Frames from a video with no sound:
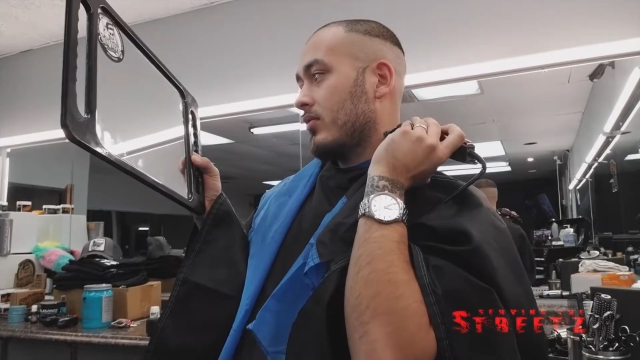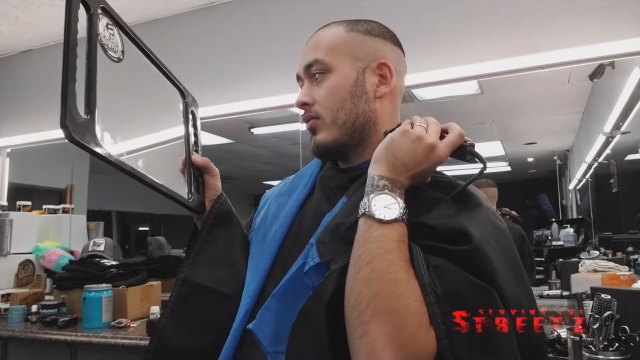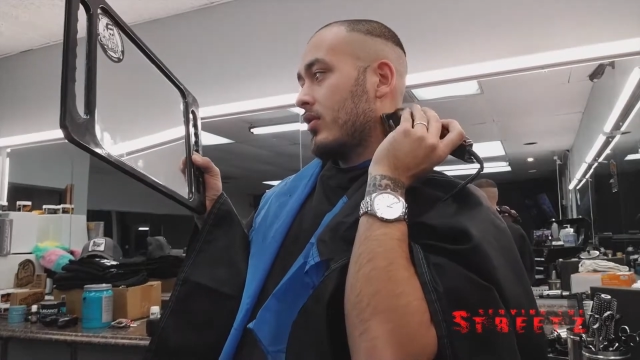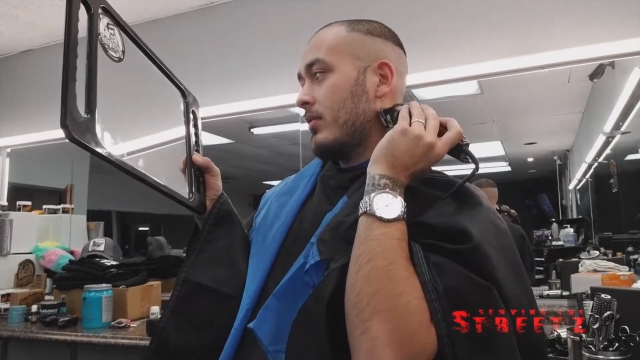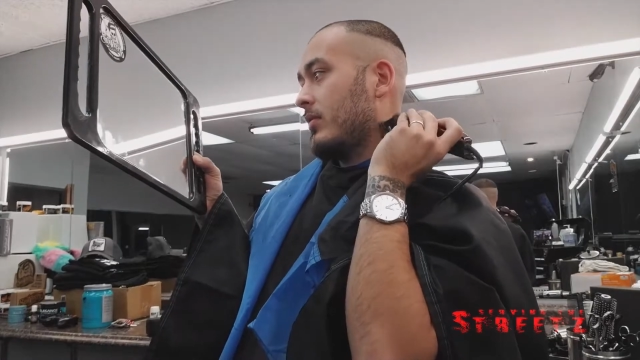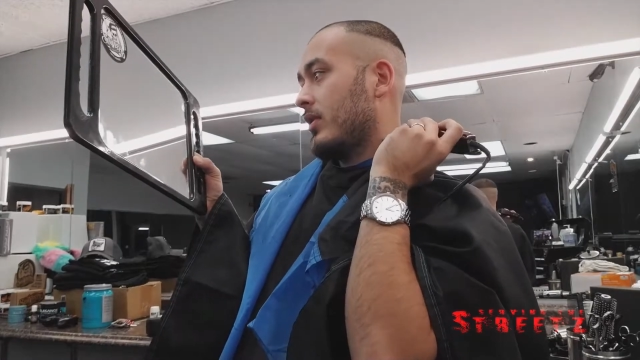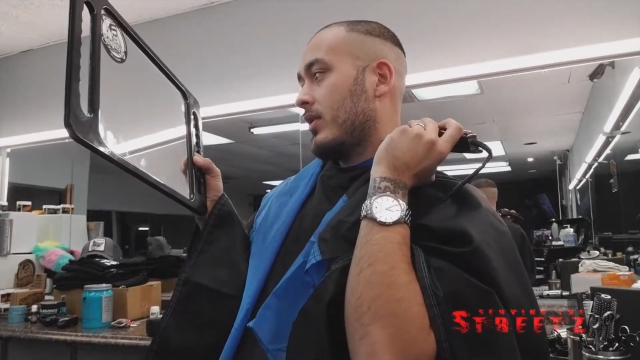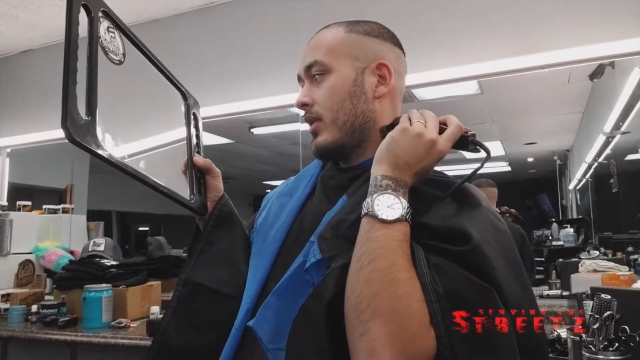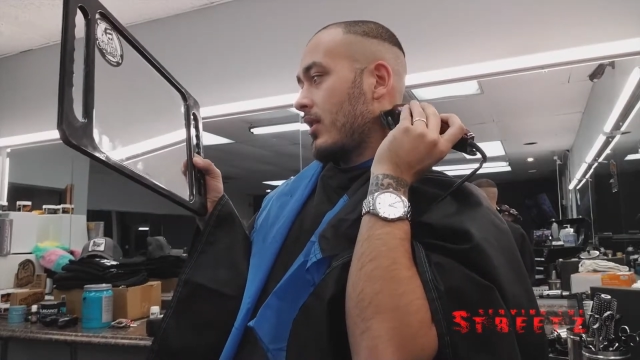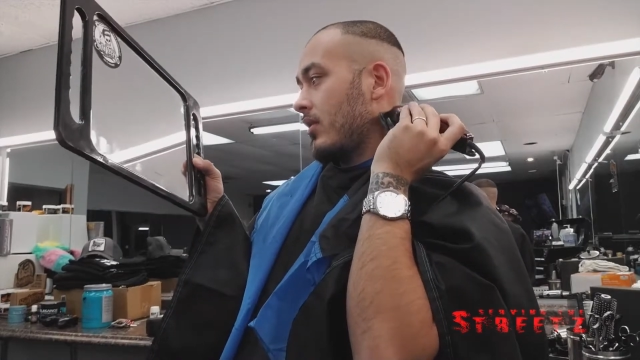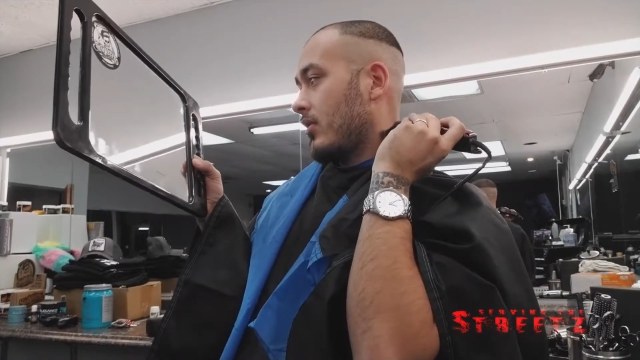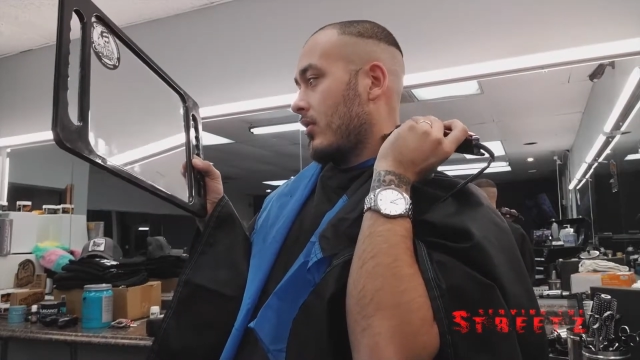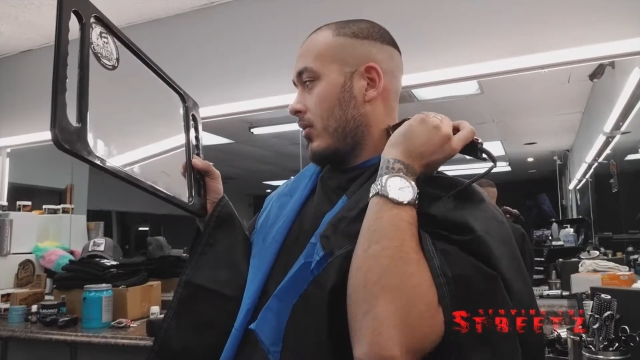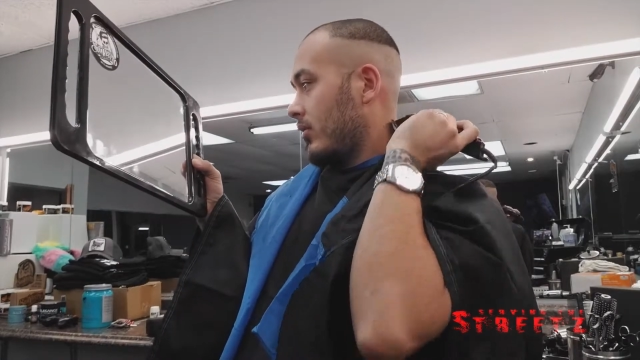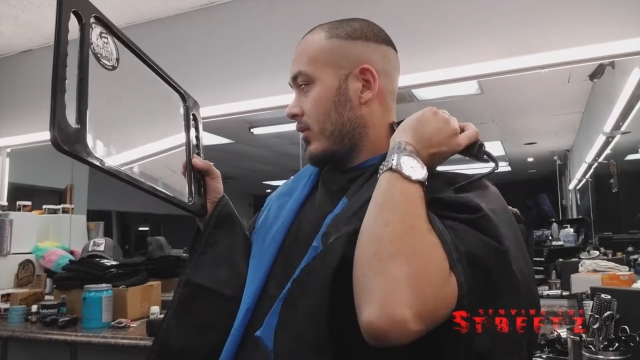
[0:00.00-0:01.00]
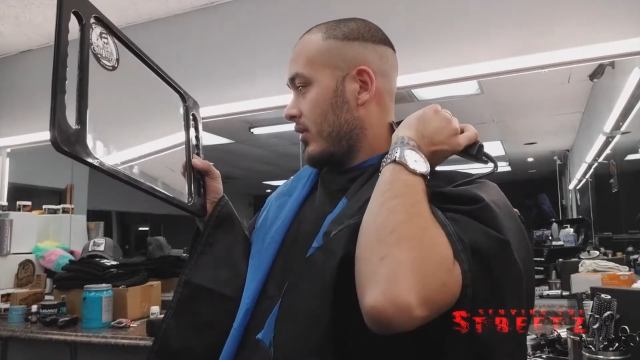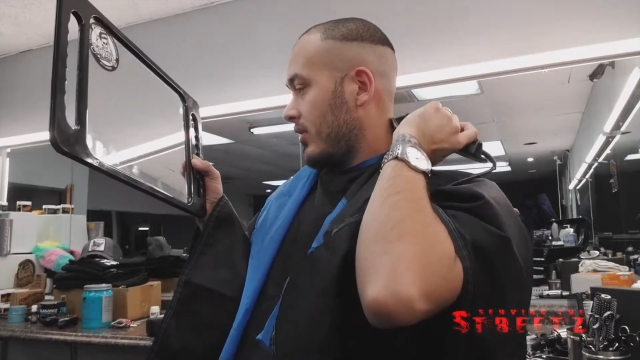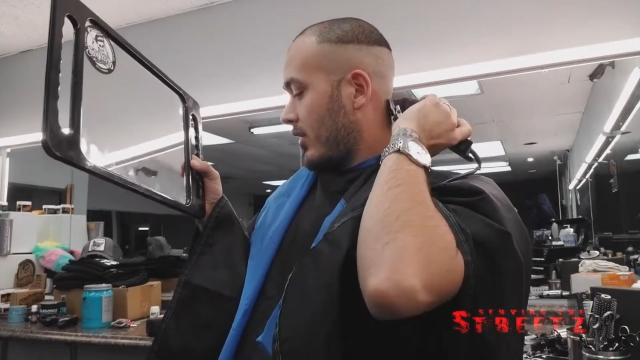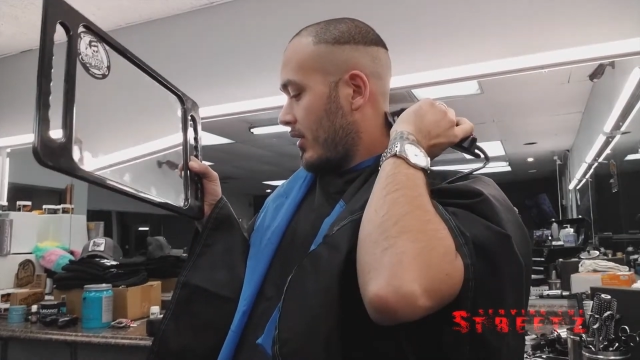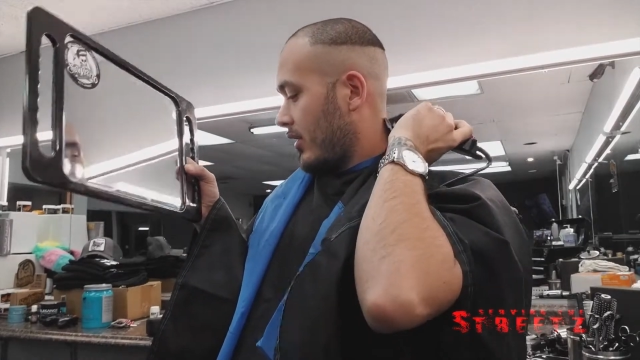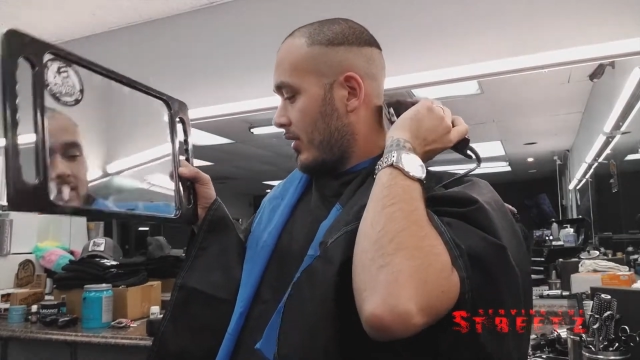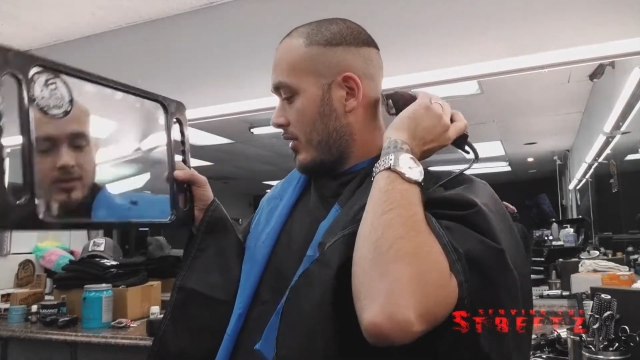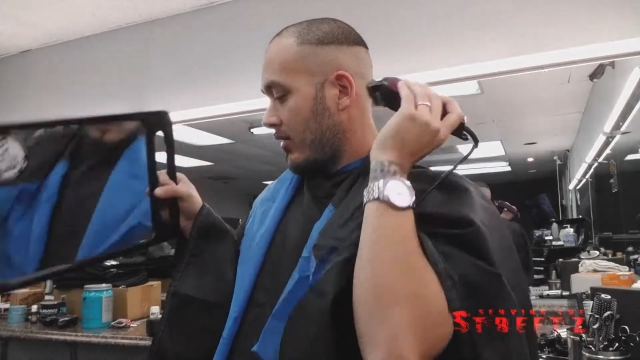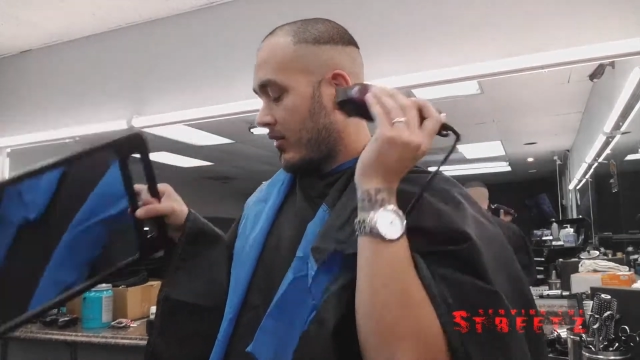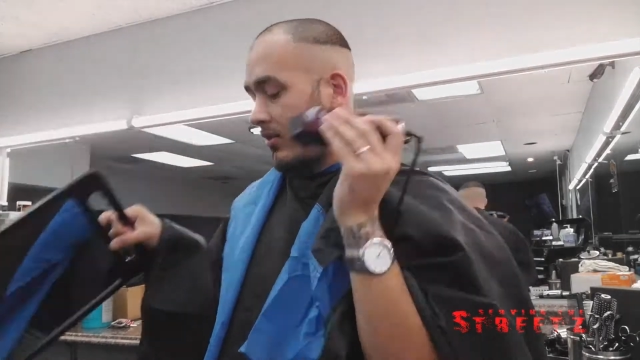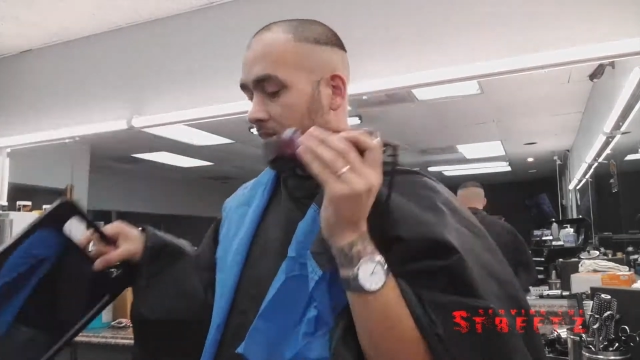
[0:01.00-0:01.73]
trimming down all this hair.